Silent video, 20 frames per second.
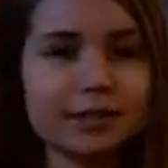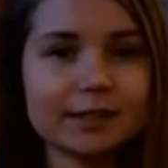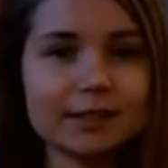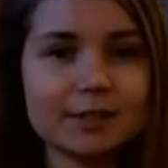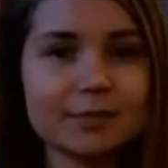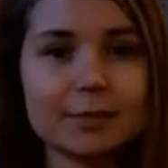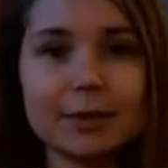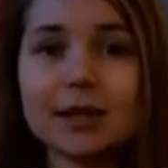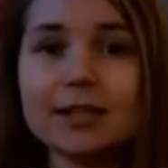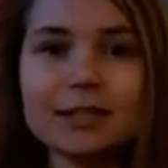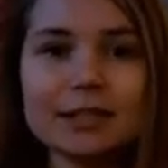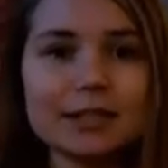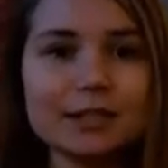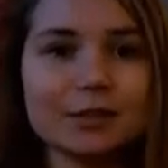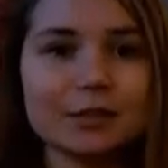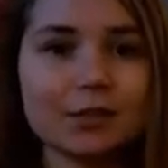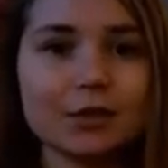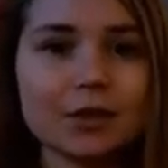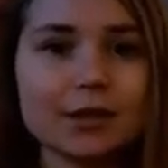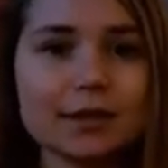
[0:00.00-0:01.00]
dependent
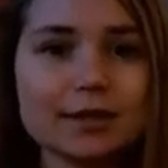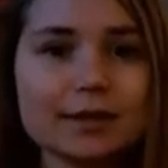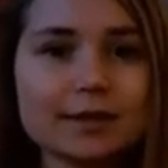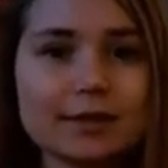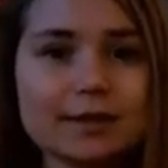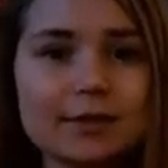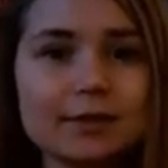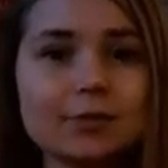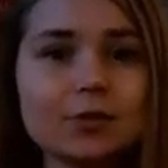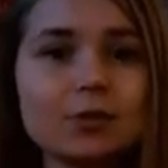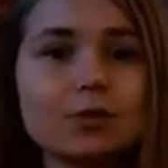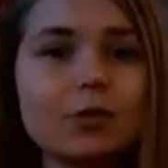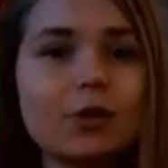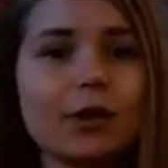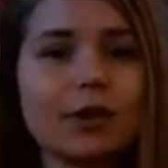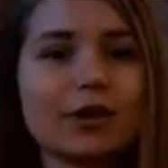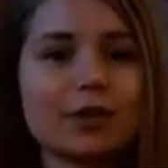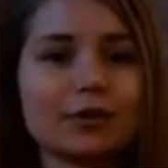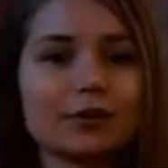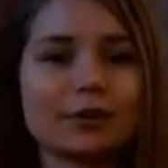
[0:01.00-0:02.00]
on things. If you are
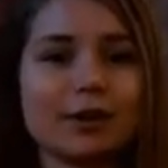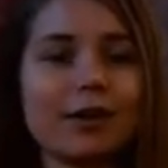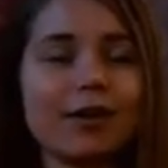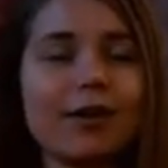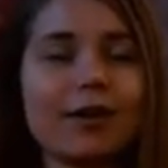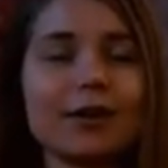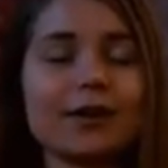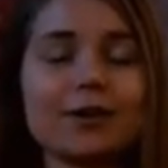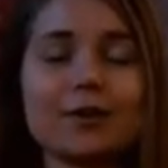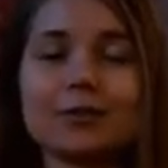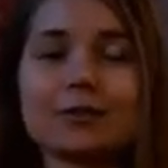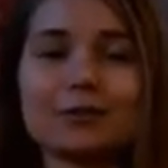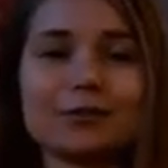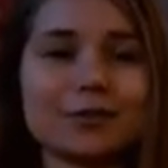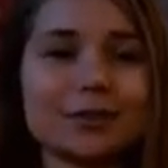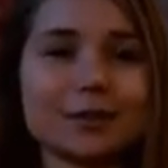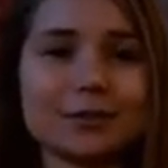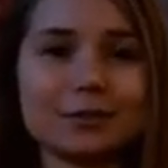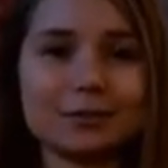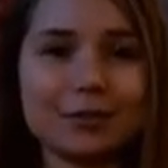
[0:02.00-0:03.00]
in your heart, you
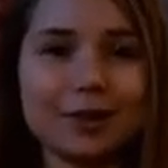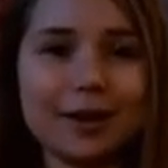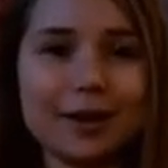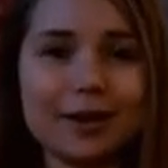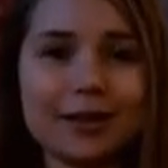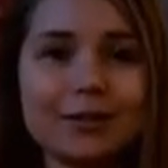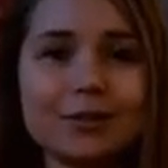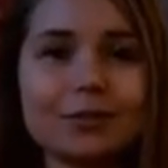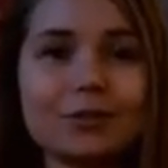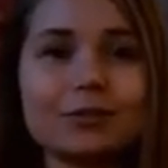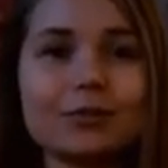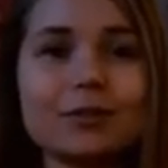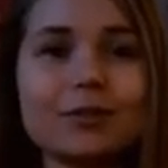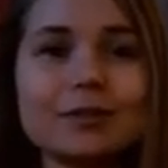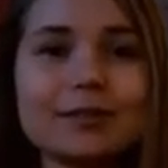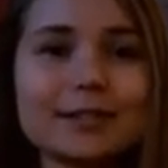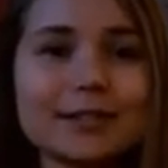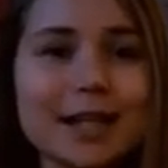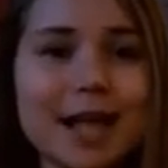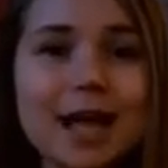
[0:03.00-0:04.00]
feel fine, you feel
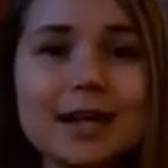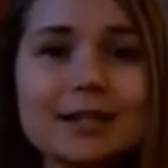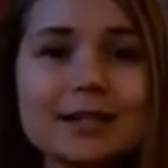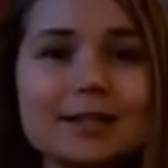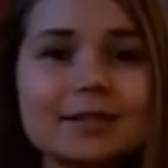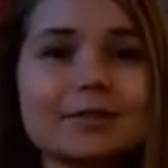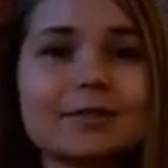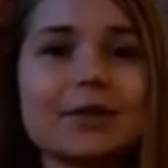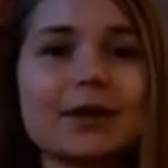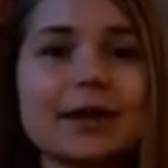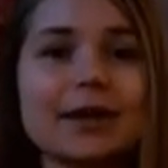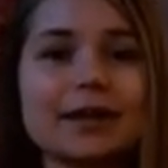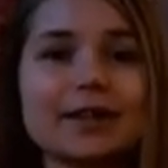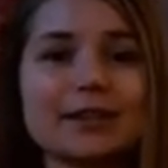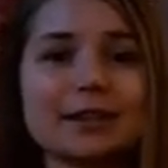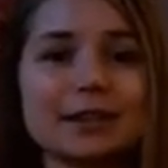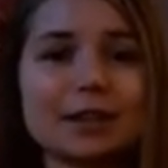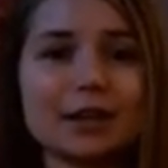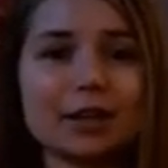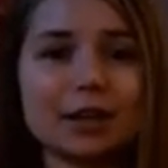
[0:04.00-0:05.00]
satisfied,
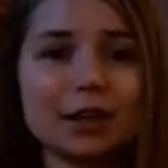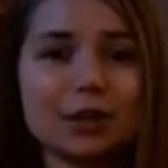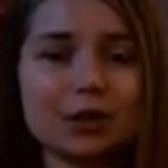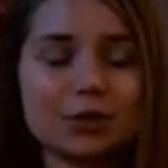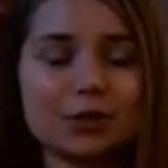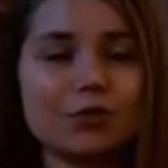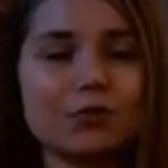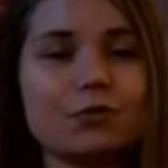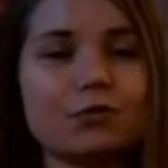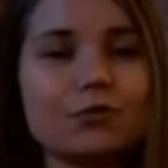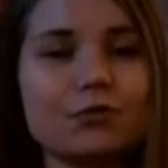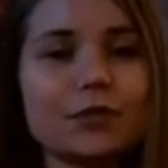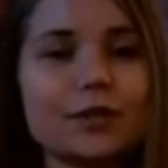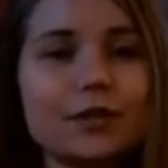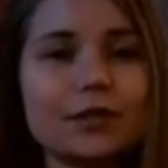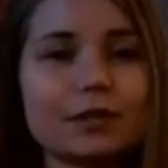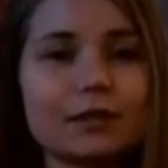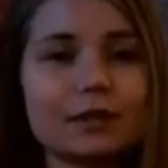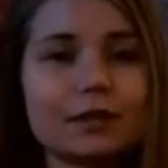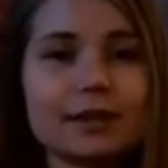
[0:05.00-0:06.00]
you
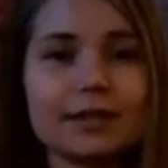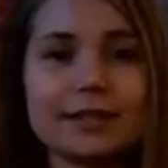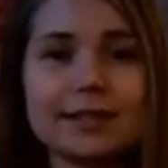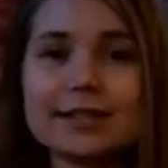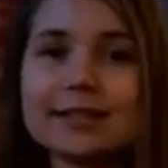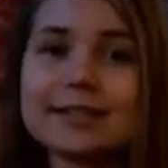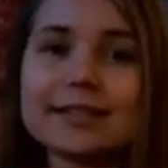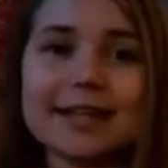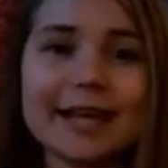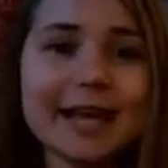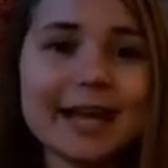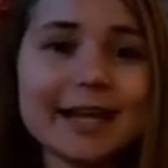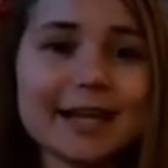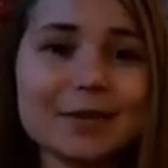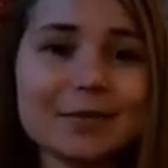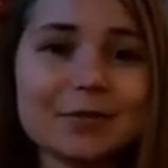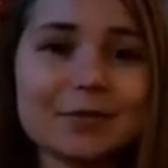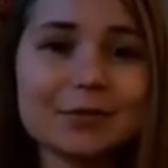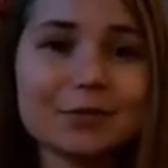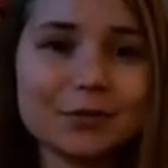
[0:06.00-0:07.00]
feel
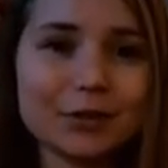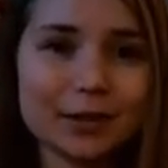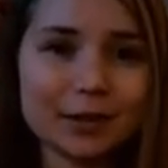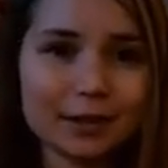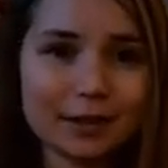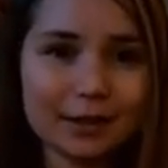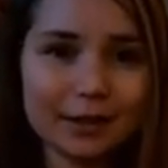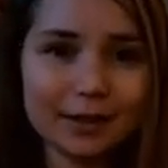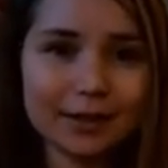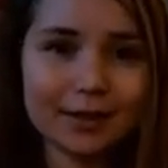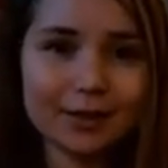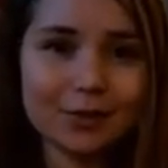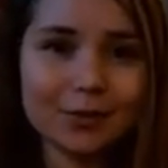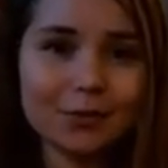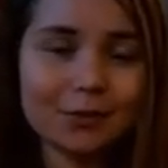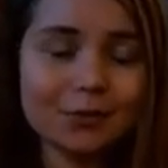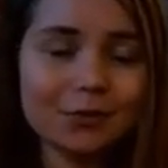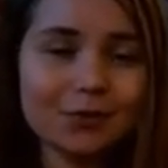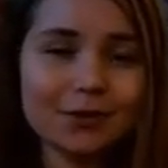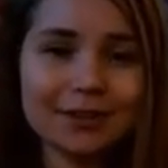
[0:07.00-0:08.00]
safe, you
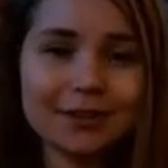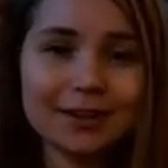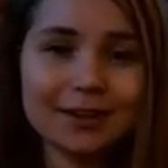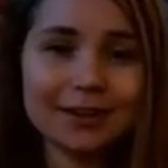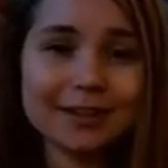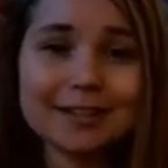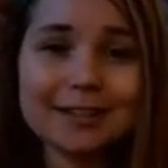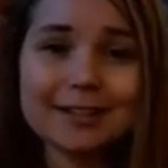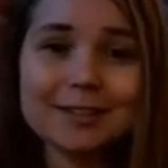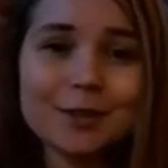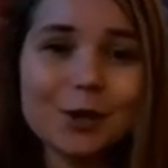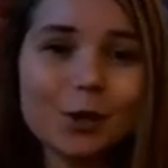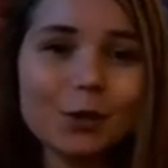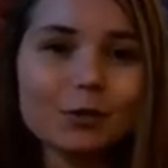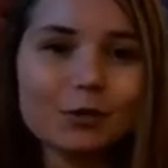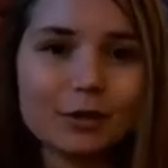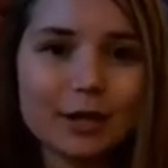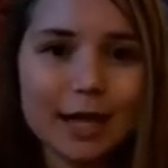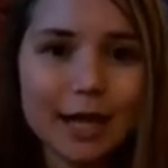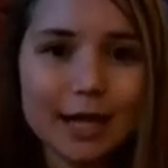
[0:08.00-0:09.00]
feel like it's all
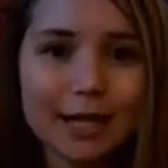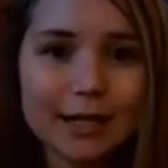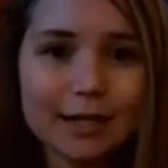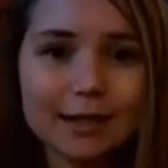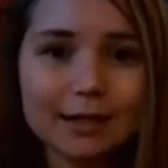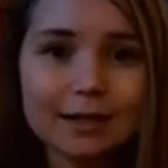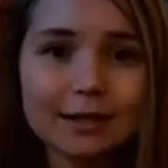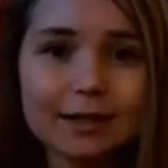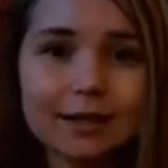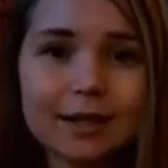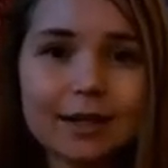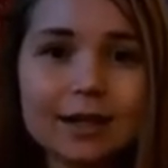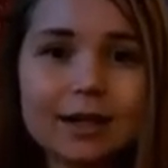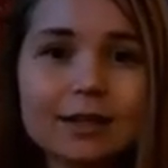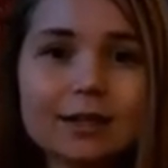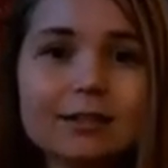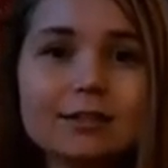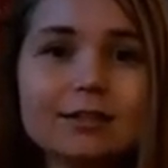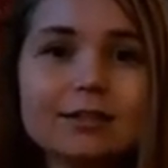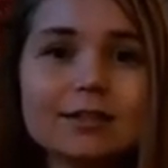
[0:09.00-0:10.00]
okay.
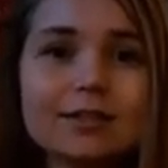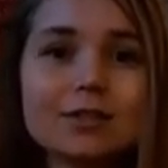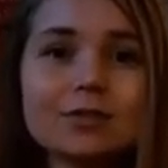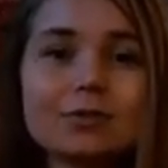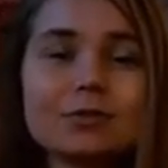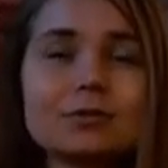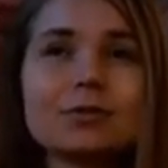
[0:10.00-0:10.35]
Because you